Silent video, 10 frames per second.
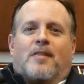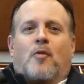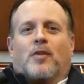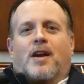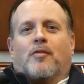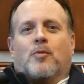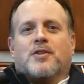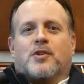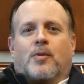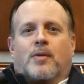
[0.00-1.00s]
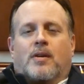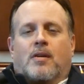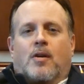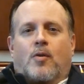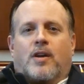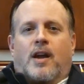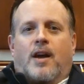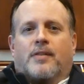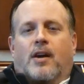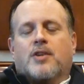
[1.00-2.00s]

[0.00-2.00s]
Hopefully, everyone's doing okay out there.